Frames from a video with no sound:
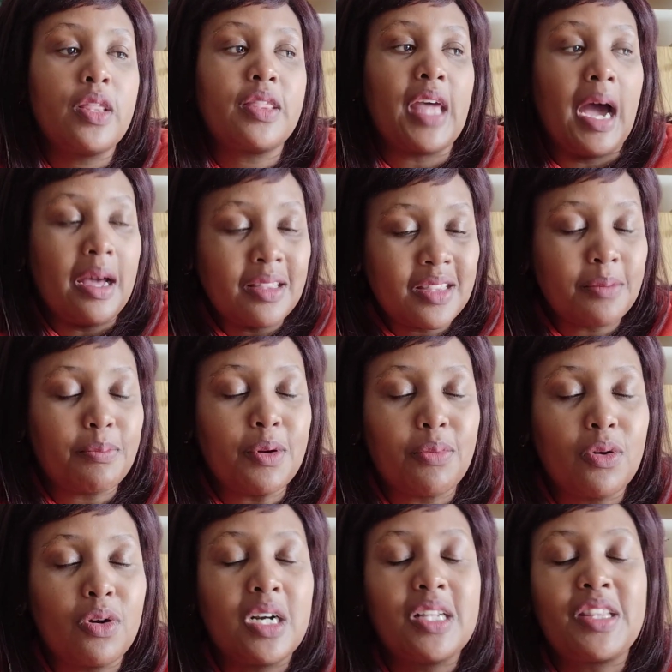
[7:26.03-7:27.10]
They are the
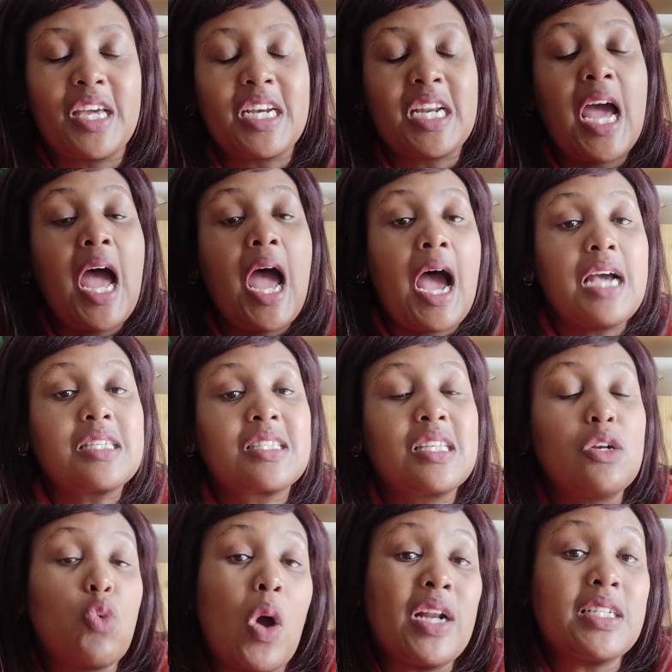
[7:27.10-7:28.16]
people that
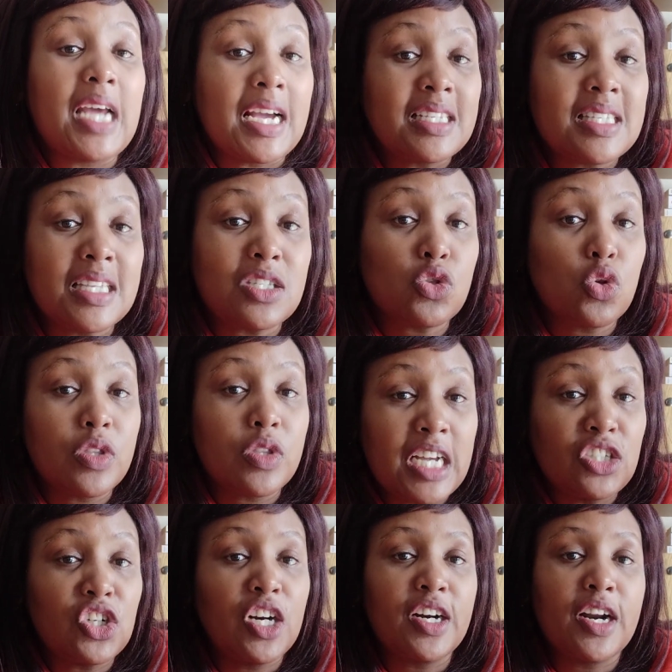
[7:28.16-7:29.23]
still want access to
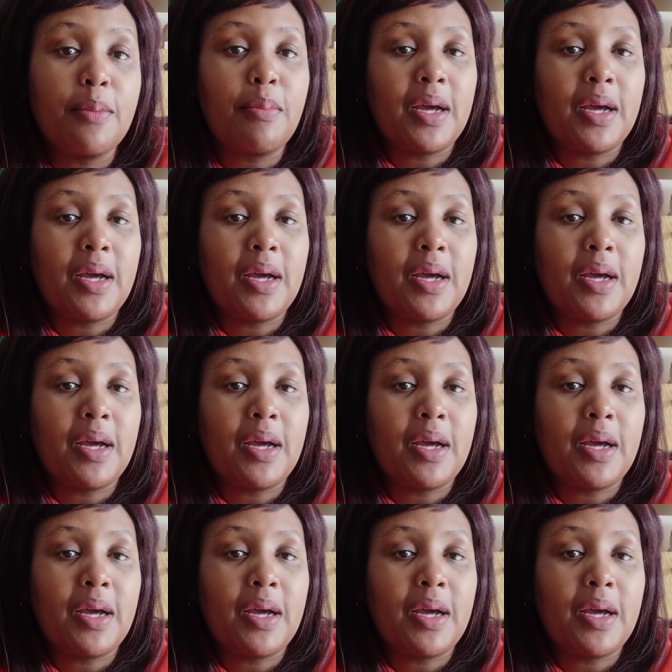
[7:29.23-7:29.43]
their children,